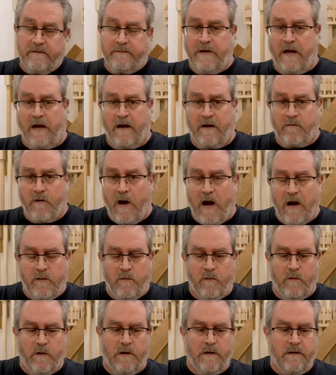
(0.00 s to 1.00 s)
uh, rock
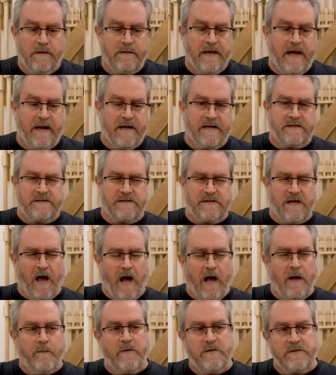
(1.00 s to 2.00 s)
wool that it's
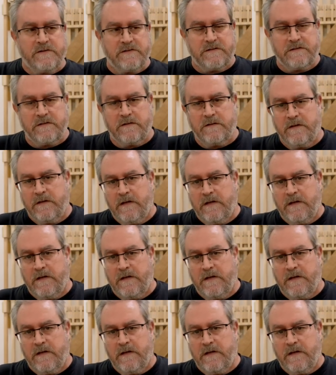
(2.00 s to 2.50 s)
almost